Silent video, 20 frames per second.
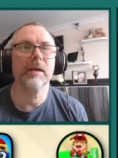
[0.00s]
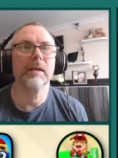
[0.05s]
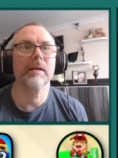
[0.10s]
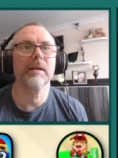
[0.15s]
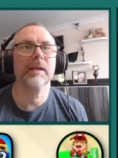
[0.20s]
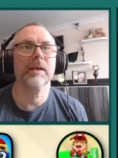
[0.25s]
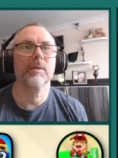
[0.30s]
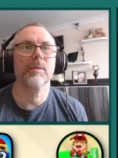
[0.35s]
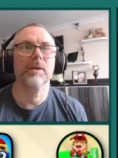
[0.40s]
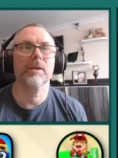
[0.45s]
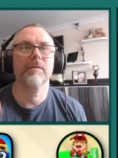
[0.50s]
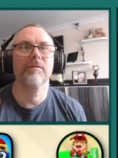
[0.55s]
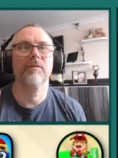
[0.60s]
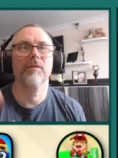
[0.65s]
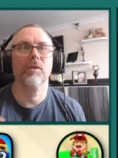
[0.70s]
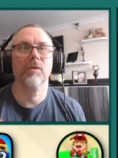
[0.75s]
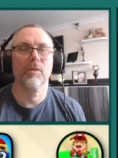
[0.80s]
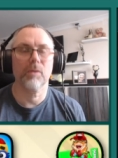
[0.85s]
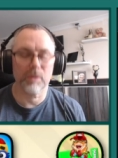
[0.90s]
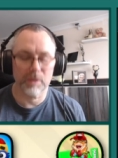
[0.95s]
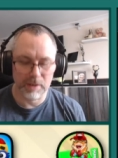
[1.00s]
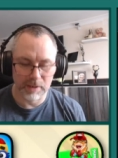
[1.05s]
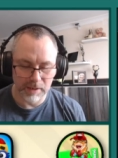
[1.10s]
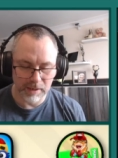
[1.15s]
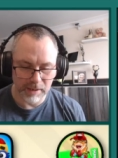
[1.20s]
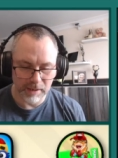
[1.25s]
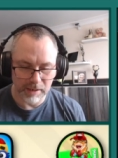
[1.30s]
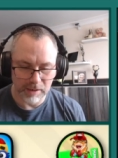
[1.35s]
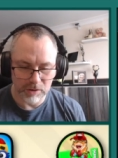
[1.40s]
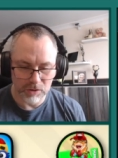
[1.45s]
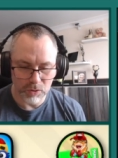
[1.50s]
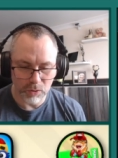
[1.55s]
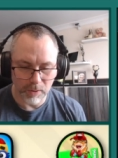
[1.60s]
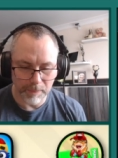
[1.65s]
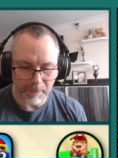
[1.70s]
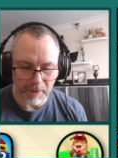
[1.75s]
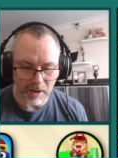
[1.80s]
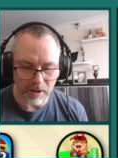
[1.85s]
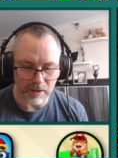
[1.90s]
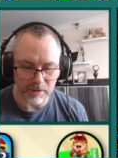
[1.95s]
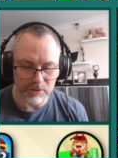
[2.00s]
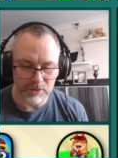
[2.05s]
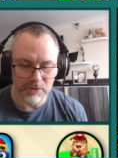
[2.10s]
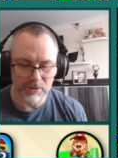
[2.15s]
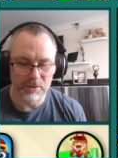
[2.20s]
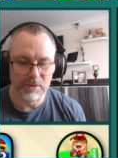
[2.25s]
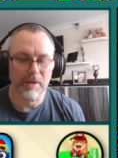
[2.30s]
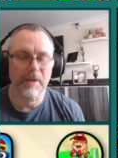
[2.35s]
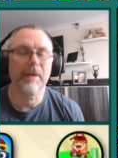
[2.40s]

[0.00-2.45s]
liquid for the Toy Pass.